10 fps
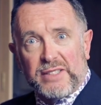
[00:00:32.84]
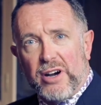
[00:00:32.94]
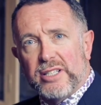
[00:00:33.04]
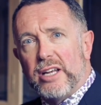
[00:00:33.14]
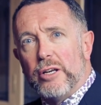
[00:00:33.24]
as
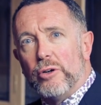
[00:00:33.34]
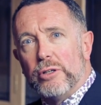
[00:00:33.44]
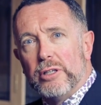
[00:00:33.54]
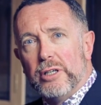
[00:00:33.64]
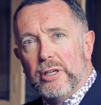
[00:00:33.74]
far as I
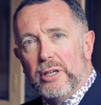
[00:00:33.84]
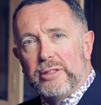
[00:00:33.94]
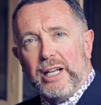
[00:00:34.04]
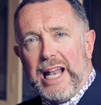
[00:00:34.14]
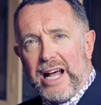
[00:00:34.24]
know,
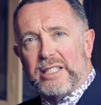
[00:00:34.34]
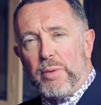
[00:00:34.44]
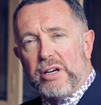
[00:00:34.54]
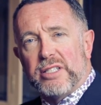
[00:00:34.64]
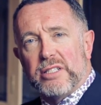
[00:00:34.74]
the
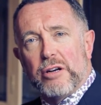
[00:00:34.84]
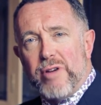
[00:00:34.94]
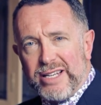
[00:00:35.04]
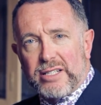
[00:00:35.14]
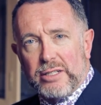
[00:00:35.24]
last person
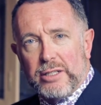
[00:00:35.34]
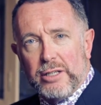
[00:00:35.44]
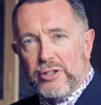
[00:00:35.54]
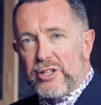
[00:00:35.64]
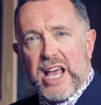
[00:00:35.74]
arrested
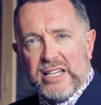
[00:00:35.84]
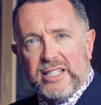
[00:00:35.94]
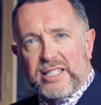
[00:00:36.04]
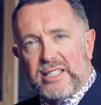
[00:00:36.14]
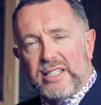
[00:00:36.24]
under the
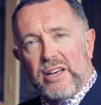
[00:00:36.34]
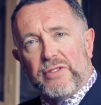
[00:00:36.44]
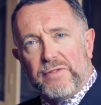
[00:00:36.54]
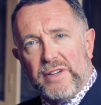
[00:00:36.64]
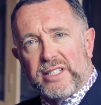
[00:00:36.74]

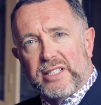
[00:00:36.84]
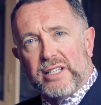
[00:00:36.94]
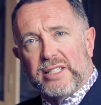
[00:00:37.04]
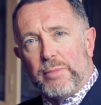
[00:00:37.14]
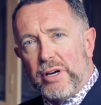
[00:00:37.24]
1867 Offences
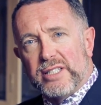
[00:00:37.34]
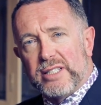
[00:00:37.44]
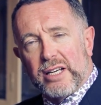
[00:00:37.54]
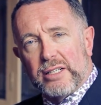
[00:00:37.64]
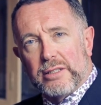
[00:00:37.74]
Against the
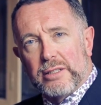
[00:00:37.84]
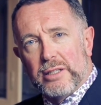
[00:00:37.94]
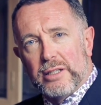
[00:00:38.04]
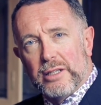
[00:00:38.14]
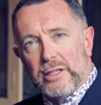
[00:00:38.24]
Persons Act.
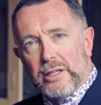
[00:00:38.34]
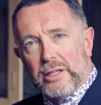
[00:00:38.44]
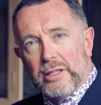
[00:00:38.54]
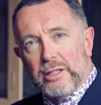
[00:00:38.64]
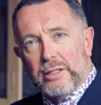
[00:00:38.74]

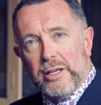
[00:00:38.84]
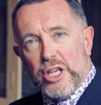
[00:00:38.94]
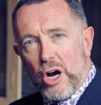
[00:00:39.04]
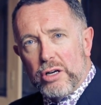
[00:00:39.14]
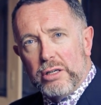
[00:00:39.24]

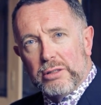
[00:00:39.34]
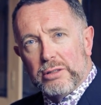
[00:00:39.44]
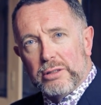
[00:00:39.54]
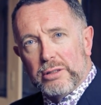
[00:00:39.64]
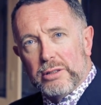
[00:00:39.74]
Young,
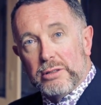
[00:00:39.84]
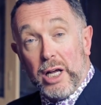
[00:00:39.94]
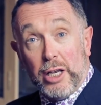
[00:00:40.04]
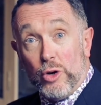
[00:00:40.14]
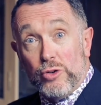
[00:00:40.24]

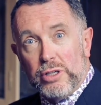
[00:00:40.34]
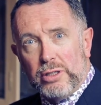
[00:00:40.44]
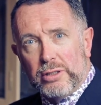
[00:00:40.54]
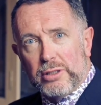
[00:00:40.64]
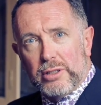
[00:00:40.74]

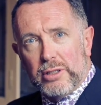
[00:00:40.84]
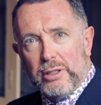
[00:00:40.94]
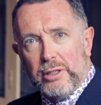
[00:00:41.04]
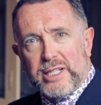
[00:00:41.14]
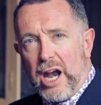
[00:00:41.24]
alone,
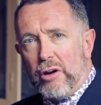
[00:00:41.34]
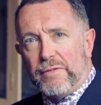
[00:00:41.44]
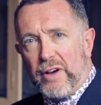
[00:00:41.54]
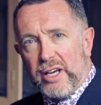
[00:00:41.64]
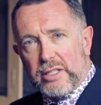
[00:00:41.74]

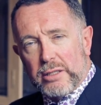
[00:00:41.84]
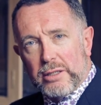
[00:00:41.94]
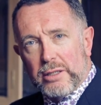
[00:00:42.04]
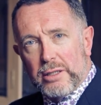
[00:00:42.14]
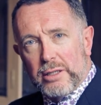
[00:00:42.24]
terrified.
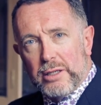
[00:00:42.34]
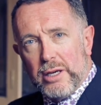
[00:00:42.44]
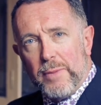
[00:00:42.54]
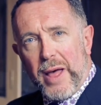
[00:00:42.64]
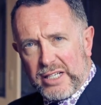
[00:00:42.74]

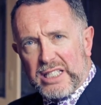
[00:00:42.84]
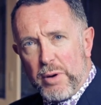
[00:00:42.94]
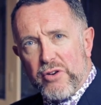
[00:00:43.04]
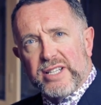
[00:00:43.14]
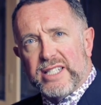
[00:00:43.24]
That
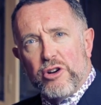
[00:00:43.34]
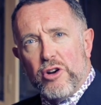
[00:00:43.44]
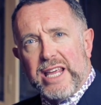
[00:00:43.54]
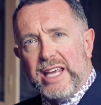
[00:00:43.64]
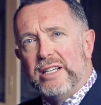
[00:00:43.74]
experience
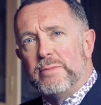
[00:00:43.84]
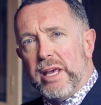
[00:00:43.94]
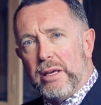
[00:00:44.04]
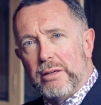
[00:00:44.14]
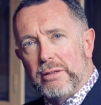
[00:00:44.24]
nearly killed
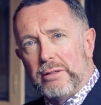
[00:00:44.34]
me.